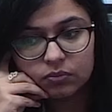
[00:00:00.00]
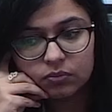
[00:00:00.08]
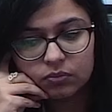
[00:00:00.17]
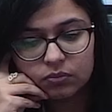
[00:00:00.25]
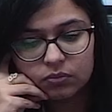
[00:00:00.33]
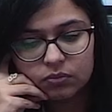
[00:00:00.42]

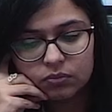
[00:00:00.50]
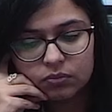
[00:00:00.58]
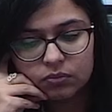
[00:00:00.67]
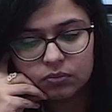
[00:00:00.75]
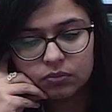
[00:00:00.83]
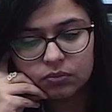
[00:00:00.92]

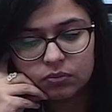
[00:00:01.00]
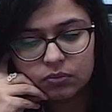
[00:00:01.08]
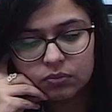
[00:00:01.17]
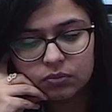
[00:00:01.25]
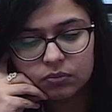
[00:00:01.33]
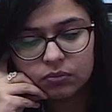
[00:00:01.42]

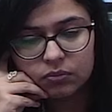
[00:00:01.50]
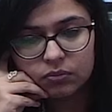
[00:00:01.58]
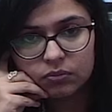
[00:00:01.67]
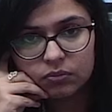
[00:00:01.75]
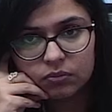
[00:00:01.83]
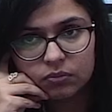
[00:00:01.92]

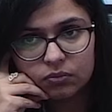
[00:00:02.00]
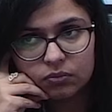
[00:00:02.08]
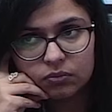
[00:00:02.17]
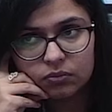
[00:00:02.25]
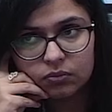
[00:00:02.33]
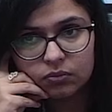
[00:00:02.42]

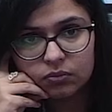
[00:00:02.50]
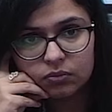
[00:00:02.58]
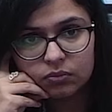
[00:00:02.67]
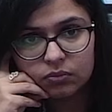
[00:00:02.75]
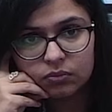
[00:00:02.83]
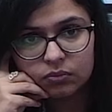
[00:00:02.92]

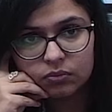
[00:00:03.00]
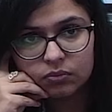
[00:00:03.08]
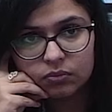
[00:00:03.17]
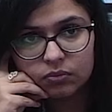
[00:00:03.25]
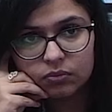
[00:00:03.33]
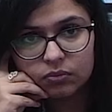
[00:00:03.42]

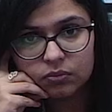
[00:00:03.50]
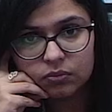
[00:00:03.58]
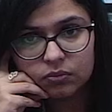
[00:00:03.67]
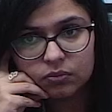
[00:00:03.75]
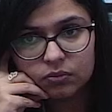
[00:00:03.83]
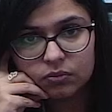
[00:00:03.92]

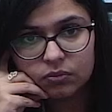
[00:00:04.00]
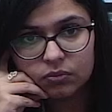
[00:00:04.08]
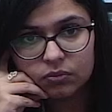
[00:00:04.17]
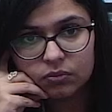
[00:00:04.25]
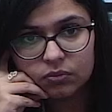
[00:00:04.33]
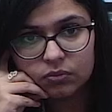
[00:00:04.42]

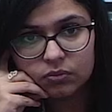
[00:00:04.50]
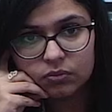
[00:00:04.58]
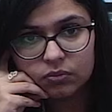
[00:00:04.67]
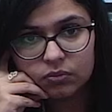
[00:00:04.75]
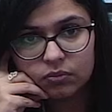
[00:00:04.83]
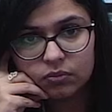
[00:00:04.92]

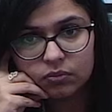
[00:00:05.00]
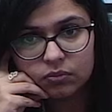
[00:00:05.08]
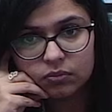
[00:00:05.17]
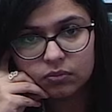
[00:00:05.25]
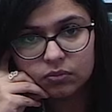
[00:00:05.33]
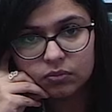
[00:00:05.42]
(not speaking)